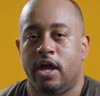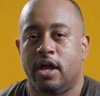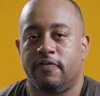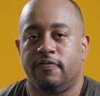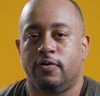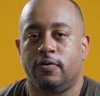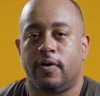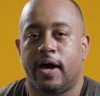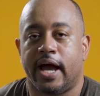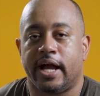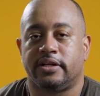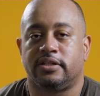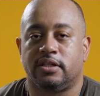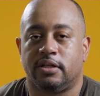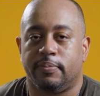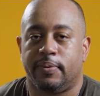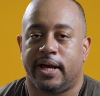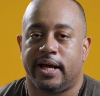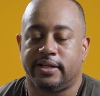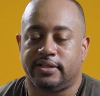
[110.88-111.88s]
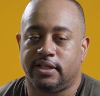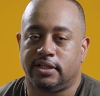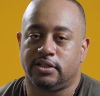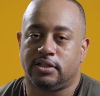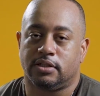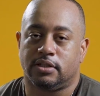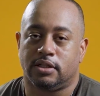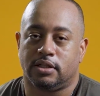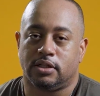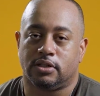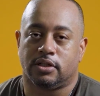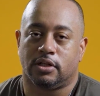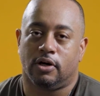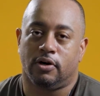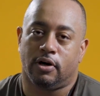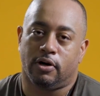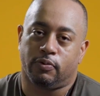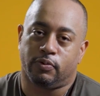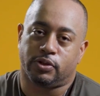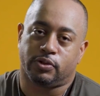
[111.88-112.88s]
If you actually pay attention to this
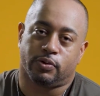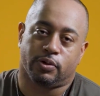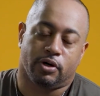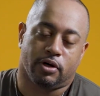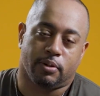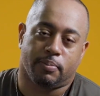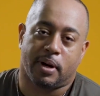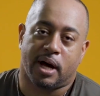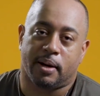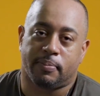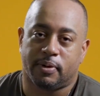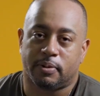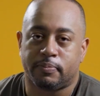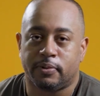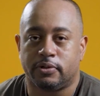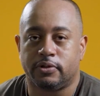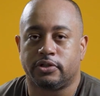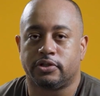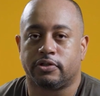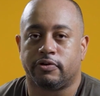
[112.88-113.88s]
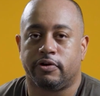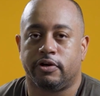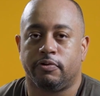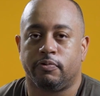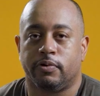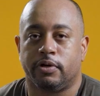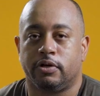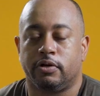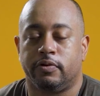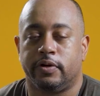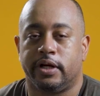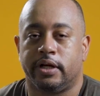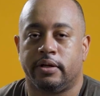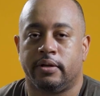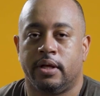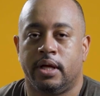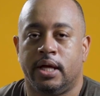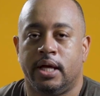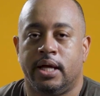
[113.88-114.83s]
logo, which we're going to pop up on the screen real quick,